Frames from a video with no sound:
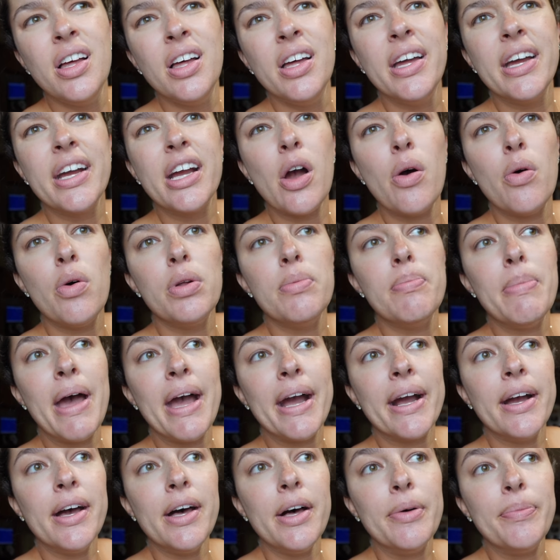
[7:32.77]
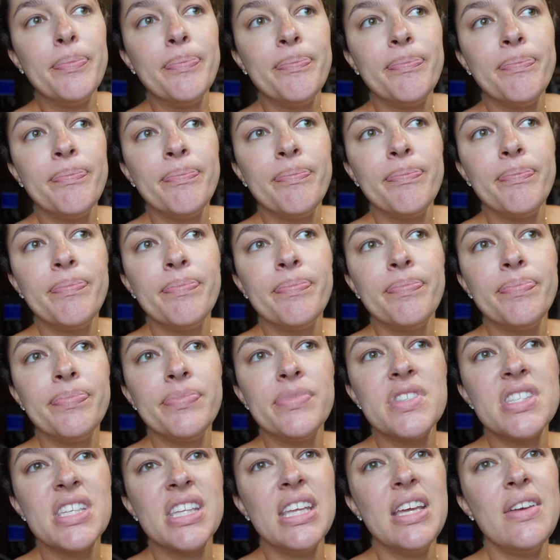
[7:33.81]
it going back up.
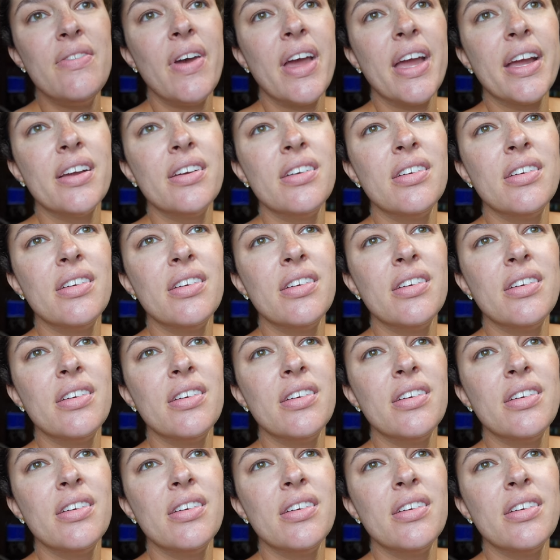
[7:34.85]
It's yeah, leaving.